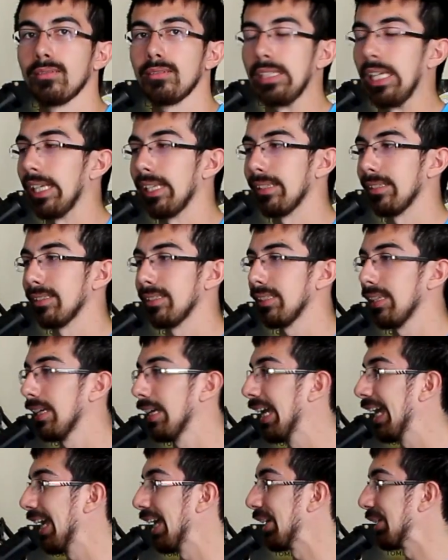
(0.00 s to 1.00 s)
There's
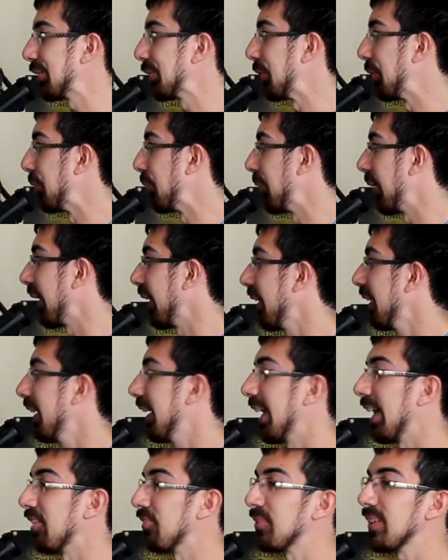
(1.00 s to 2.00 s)
no way.
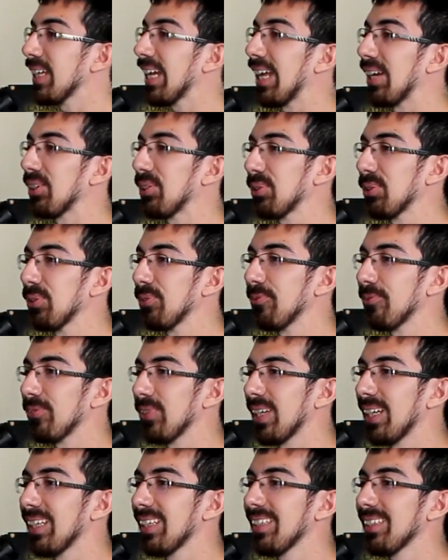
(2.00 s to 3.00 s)
If he had a true
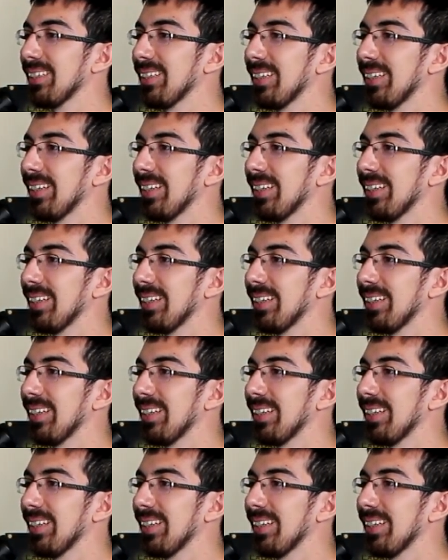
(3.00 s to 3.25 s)
friend,